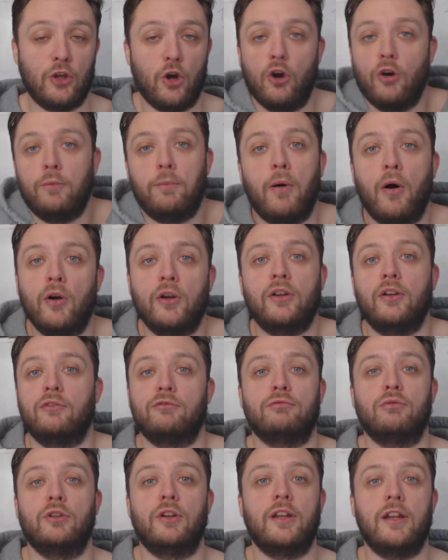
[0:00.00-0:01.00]
The whole point
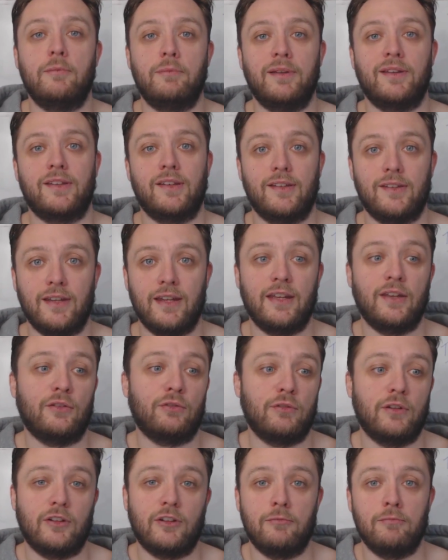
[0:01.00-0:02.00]
of running a business is
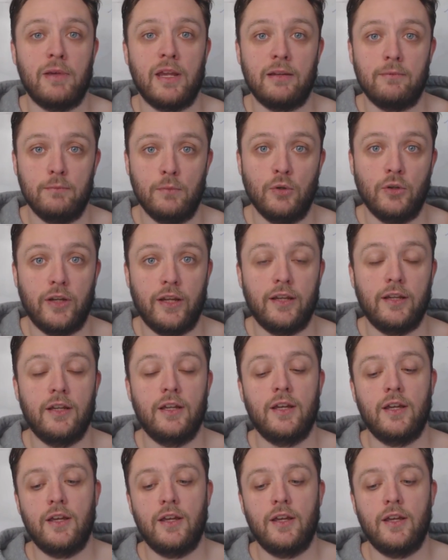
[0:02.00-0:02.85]
for it to make money.